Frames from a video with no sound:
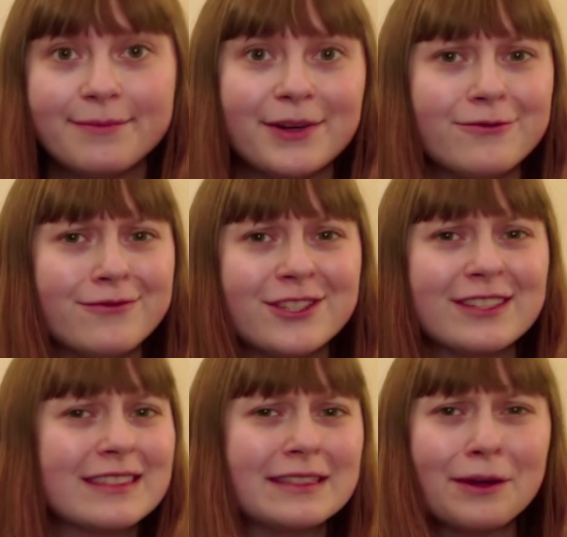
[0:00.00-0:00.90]
but
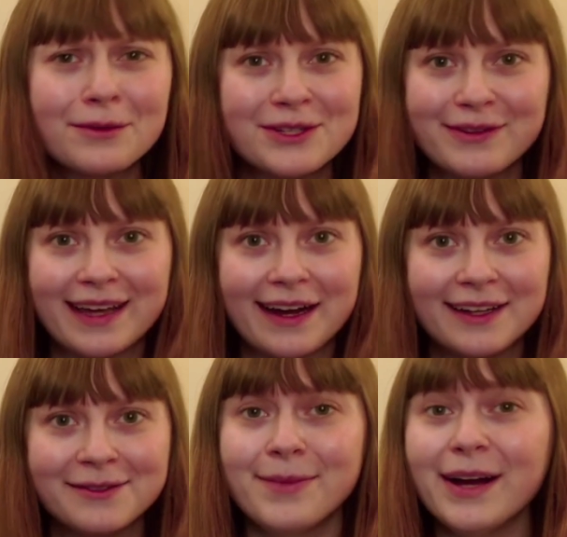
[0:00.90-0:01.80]
just don't do
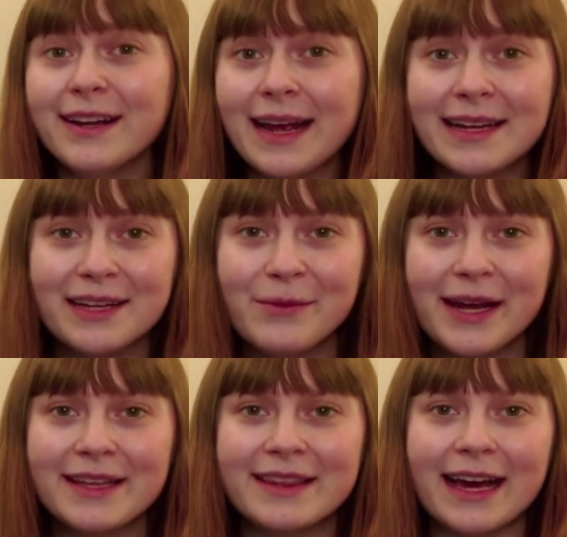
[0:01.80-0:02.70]
that. But
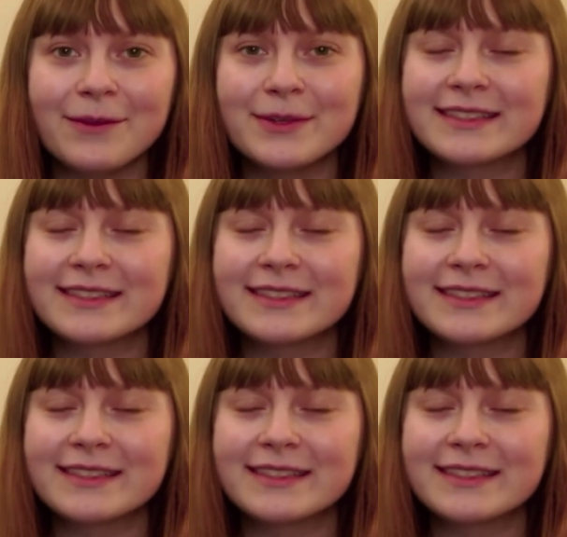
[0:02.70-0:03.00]
anyway, that was